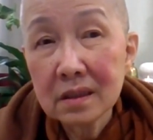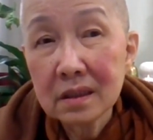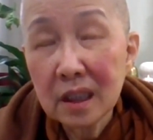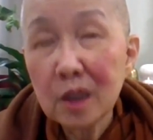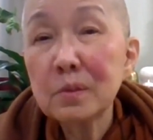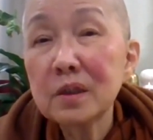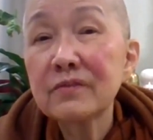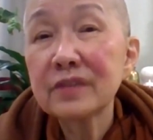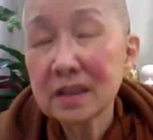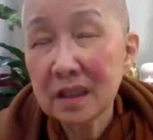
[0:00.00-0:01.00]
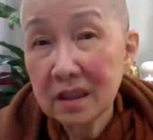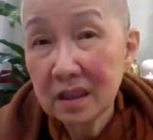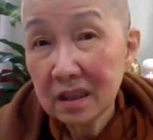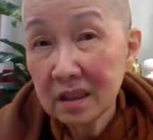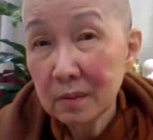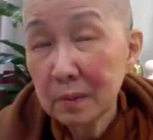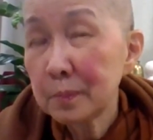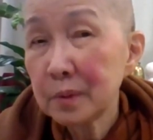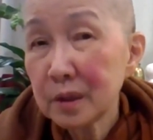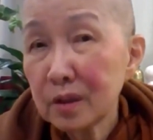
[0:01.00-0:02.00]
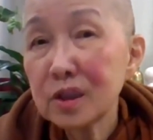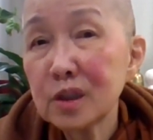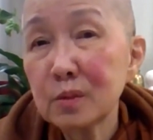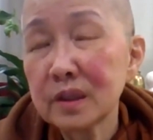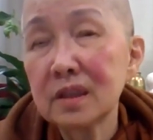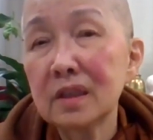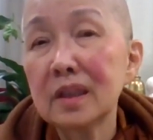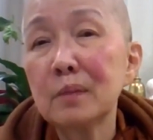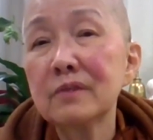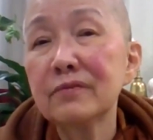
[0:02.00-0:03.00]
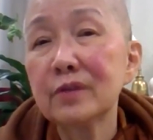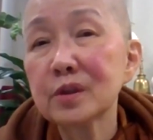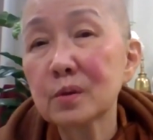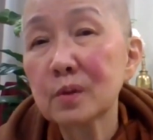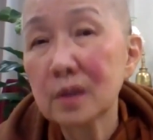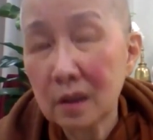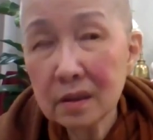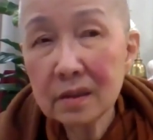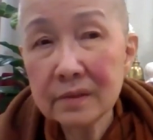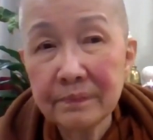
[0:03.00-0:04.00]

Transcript: How many of us can take it? But because she was in Dhamma for so long,